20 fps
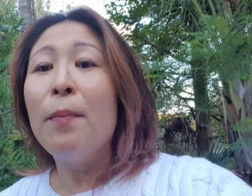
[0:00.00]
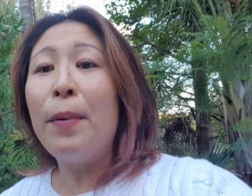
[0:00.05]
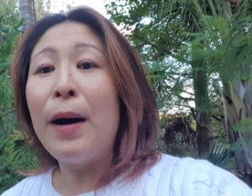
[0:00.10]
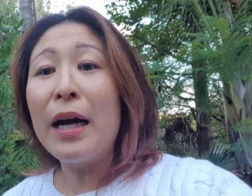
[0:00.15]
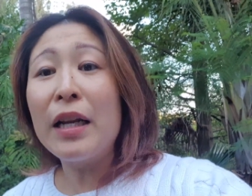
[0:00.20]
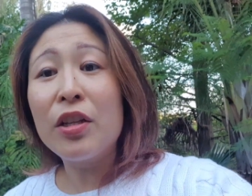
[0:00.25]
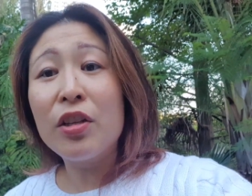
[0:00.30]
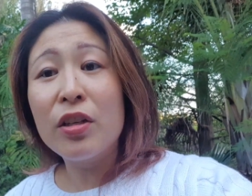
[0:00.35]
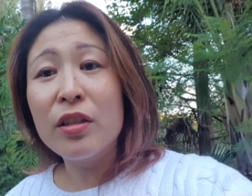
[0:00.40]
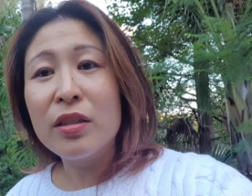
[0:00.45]

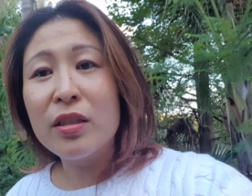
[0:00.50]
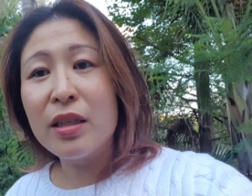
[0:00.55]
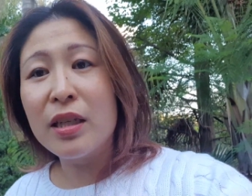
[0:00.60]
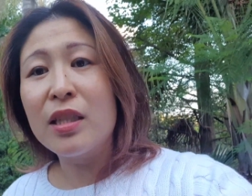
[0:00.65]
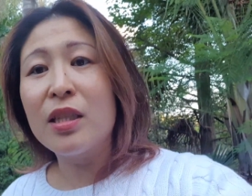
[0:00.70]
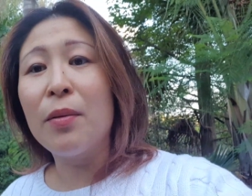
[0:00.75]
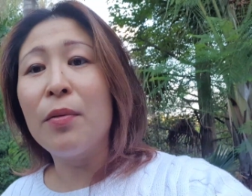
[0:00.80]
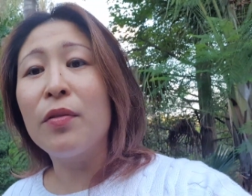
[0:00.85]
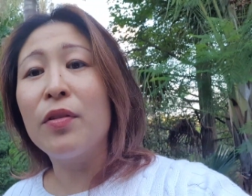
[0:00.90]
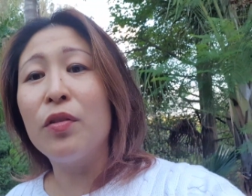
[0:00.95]
but you can see
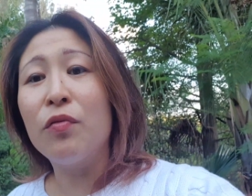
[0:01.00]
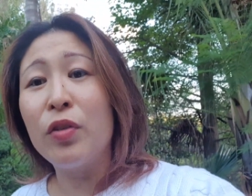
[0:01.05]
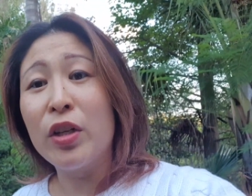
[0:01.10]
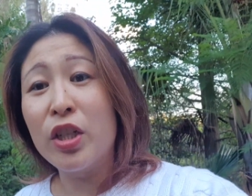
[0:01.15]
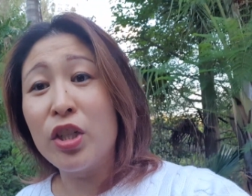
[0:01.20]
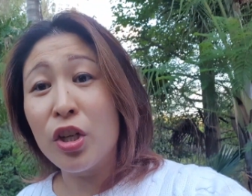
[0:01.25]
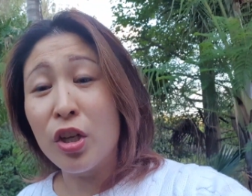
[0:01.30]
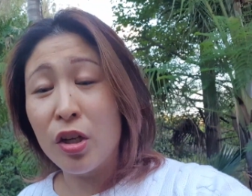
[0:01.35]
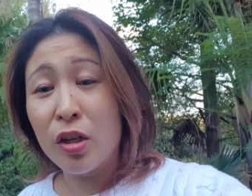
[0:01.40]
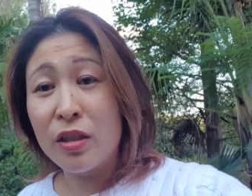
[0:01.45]
some of the
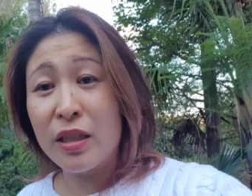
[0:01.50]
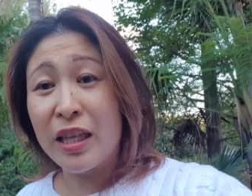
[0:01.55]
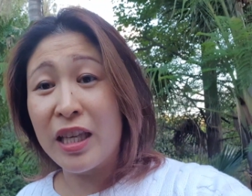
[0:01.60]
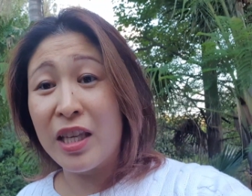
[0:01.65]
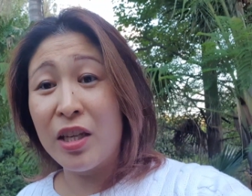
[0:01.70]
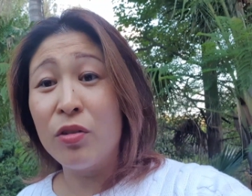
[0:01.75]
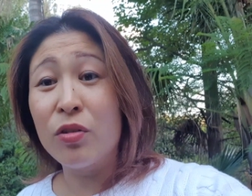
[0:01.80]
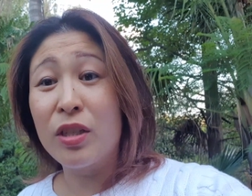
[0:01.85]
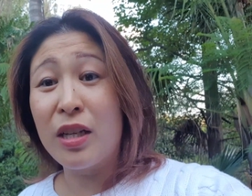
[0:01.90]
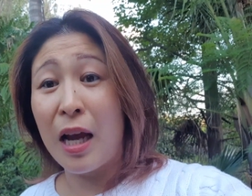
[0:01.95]
return, the
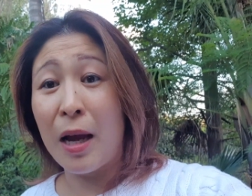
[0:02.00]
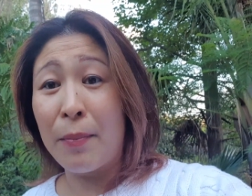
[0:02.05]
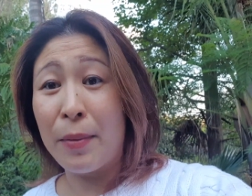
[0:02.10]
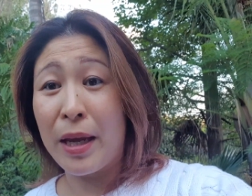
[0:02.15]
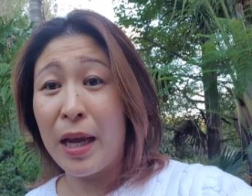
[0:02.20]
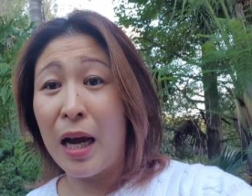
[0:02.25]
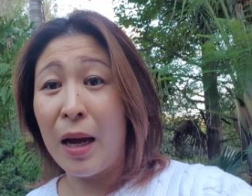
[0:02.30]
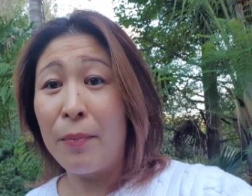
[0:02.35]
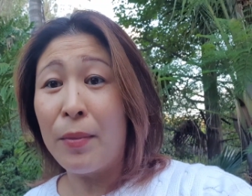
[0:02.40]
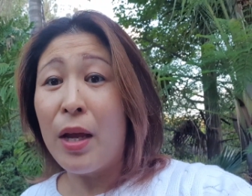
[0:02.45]
yields
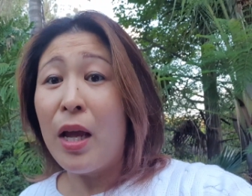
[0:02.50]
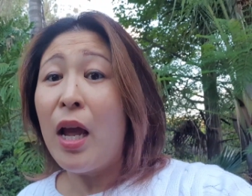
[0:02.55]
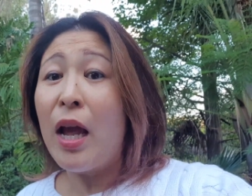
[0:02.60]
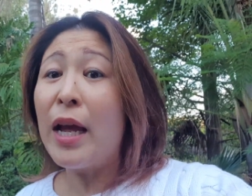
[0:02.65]
coming up.